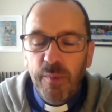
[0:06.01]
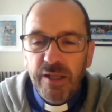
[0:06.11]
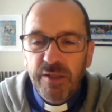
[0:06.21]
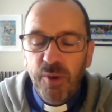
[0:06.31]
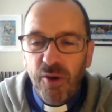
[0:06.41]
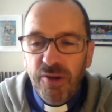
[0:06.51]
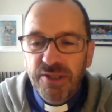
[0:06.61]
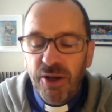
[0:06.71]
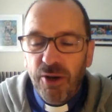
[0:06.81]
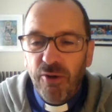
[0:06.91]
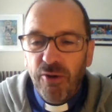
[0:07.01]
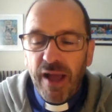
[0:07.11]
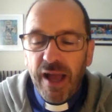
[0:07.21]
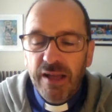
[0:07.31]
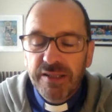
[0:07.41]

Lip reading: as part of our